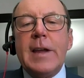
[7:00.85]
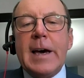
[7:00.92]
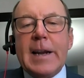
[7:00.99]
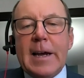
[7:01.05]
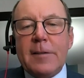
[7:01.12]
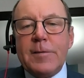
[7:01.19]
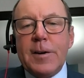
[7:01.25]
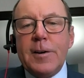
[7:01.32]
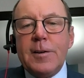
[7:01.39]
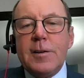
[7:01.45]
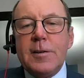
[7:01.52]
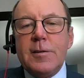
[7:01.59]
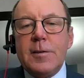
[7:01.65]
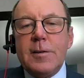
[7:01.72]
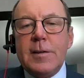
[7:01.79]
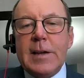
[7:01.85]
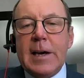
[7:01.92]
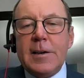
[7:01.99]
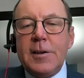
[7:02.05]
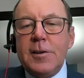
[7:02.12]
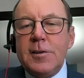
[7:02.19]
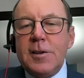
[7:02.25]
that effort,
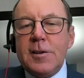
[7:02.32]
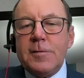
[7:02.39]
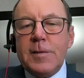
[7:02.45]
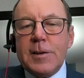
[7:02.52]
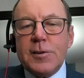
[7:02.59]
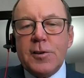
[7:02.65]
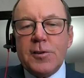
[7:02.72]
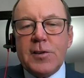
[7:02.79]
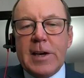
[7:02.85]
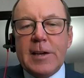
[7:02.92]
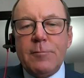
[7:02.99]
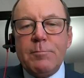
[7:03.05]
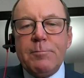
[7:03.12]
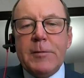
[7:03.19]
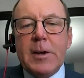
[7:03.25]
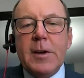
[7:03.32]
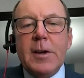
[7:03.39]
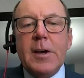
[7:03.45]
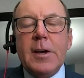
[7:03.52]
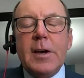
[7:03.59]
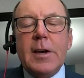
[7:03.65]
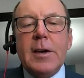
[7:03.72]
that union official said.
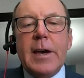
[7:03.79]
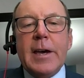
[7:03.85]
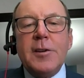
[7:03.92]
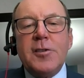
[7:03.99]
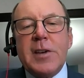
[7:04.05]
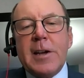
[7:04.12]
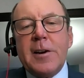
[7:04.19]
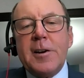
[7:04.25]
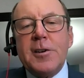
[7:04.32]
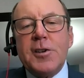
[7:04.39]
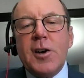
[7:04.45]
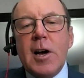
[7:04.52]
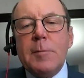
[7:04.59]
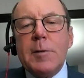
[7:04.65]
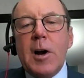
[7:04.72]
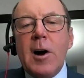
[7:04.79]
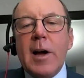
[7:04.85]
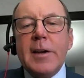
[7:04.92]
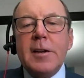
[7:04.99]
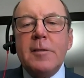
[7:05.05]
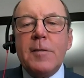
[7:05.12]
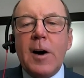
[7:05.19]
And Senator Tom
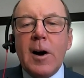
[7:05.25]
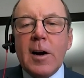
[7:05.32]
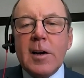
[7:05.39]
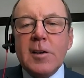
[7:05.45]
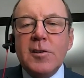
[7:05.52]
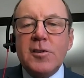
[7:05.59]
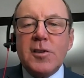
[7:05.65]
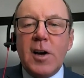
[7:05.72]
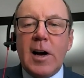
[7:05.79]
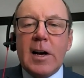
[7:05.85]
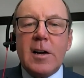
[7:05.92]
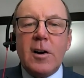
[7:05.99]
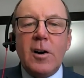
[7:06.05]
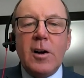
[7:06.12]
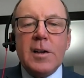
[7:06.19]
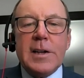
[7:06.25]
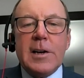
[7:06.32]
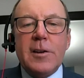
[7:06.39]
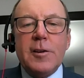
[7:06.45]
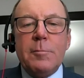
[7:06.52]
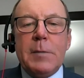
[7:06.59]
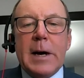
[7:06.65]
Cotton of Arkansas called
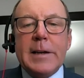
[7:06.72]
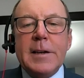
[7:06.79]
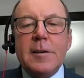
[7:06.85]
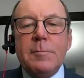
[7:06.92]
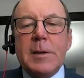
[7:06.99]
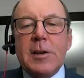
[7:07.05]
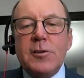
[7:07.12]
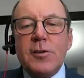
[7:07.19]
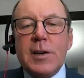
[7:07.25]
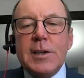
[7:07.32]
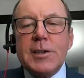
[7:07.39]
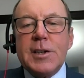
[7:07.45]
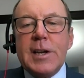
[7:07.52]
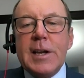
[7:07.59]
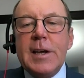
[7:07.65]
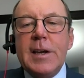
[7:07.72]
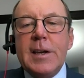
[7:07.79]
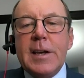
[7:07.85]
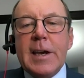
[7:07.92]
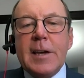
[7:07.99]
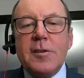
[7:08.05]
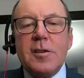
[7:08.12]
out the Biden administration
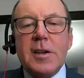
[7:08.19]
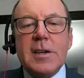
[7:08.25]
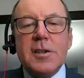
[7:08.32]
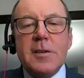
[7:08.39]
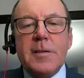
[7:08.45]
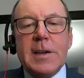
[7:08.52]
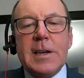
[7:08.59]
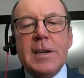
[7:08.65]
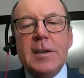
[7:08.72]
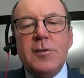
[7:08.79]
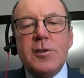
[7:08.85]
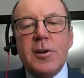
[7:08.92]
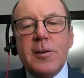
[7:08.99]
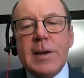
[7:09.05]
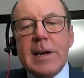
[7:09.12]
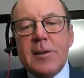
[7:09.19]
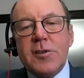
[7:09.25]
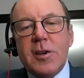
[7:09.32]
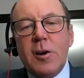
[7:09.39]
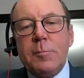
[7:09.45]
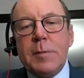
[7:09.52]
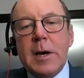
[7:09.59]
cancellation of the Keystone
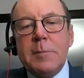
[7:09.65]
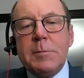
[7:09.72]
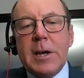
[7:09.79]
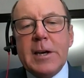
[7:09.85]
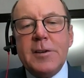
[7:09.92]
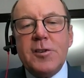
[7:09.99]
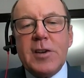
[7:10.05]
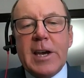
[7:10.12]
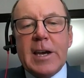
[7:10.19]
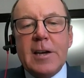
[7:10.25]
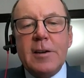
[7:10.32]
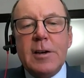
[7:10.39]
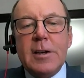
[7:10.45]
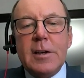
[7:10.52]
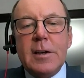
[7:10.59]
XL pipeline, saying,